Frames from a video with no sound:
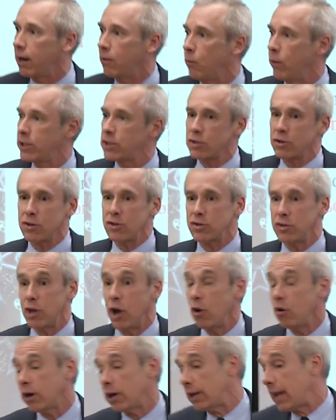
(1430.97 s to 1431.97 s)
in which there's
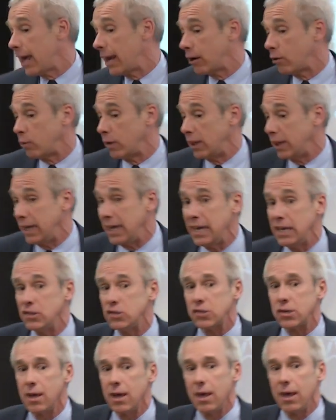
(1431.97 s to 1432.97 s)
no kinetic
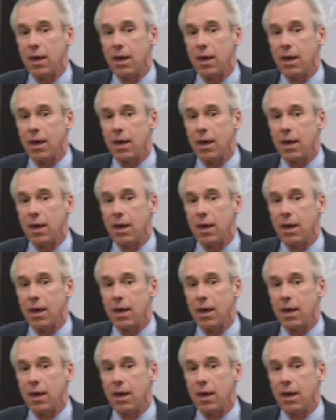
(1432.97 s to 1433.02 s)
release.